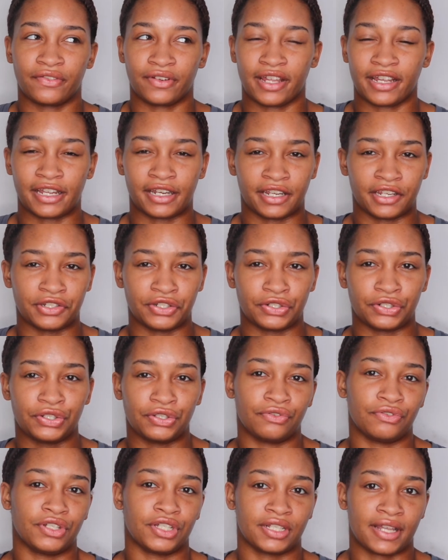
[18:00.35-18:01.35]
for like an inch or
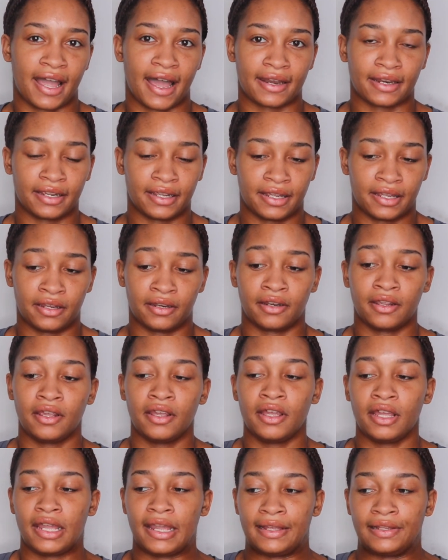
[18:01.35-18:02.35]
two, just add it
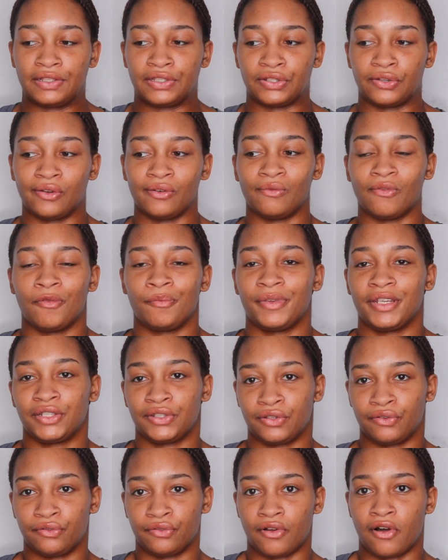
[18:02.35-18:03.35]
and so it won't be
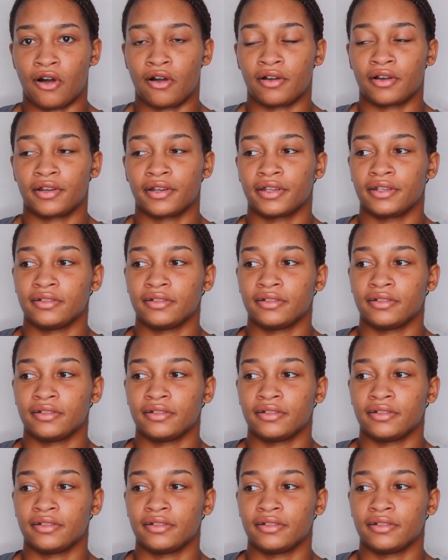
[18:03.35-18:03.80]
too long.